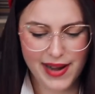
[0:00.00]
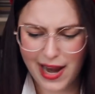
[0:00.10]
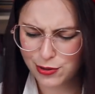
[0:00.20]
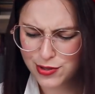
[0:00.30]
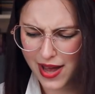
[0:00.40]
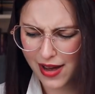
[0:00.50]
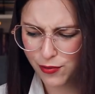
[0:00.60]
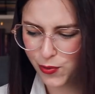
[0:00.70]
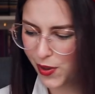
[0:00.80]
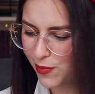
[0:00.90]
But I also
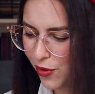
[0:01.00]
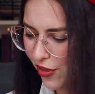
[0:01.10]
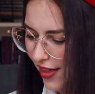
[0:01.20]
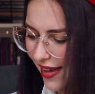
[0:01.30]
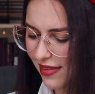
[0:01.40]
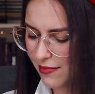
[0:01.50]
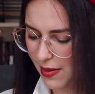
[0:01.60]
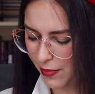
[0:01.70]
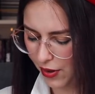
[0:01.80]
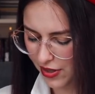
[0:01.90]
have one more thing in
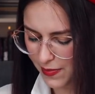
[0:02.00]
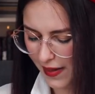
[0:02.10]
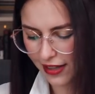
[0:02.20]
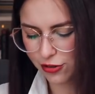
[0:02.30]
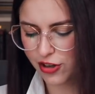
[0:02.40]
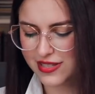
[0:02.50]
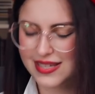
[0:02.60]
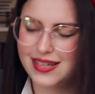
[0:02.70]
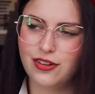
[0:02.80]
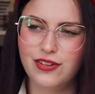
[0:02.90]
my box, but I do not
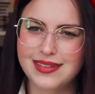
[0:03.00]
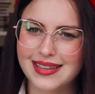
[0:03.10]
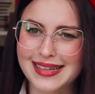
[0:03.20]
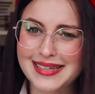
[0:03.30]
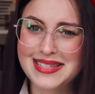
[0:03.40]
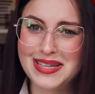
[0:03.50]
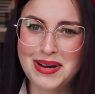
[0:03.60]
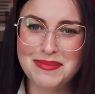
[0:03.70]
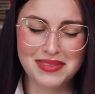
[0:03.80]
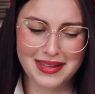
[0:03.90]
see it on the list. So
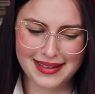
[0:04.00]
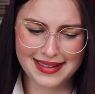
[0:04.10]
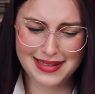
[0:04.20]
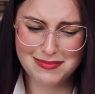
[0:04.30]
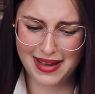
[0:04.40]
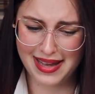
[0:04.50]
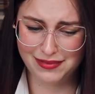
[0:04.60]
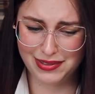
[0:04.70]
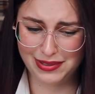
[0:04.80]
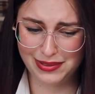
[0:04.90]
I'm thinking they might
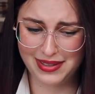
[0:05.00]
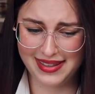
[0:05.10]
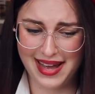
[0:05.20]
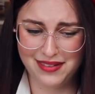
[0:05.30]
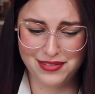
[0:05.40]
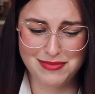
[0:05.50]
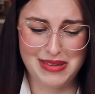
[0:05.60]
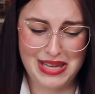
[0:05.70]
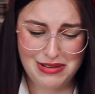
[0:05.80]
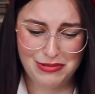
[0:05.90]
have included that for
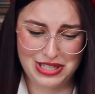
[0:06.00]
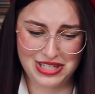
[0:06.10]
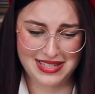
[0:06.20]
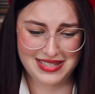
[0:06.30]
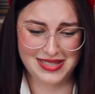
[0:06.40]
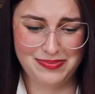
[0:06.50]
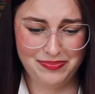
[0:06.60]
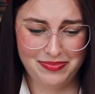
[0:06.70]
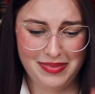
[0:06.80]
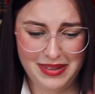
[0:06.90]
me, which is...
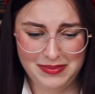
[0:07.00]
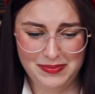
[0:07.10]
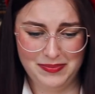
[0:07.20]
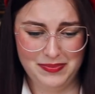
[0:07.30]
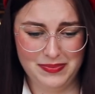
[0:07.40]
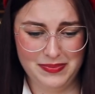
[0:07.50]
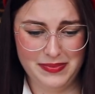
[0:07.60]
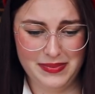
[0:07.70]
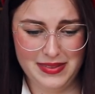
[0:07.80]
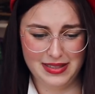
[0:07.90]

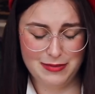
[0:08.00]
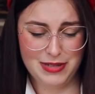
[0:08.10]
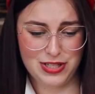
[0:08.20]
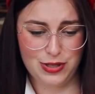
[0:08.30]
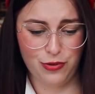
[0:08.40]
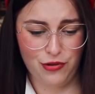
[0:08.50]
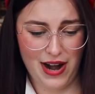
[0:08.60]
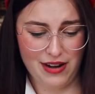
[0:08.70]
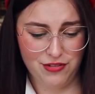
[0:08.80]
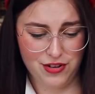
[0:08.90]
Let me just go
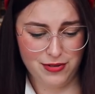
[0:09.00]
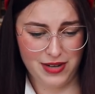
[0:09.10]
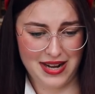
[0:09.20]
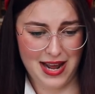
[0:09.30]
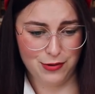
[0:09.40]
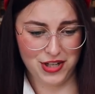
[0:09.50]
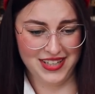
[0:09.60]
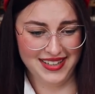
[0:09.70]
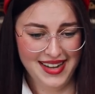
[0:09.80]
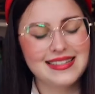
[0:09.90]
cry for an hour.
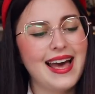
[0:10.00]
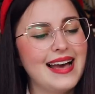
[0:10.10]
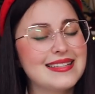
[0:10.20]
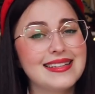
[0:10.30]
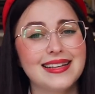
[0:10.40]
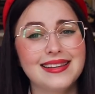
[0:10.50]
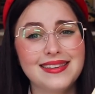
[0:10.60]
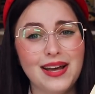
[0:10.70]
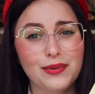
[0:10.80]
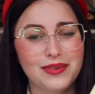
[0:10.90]
It has a little
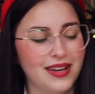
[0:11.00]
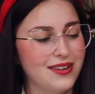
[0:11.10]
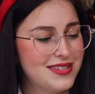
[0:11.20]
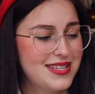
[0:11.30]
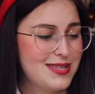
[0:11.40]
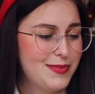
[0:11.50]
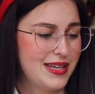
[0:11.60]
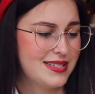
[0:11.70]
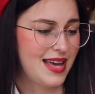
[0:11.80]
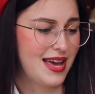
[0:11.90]
note here and says, because